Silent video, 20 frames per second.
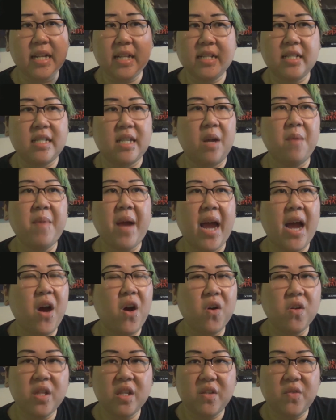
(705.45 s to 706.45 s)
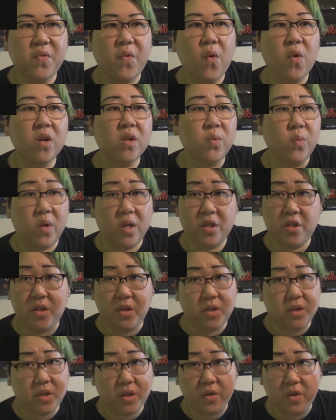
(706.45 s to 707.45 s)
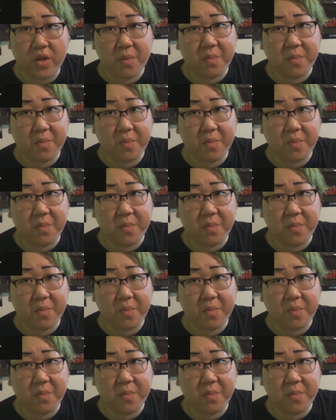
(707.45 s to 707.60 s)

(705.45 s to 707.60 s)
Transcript: Somehow, this force wants you two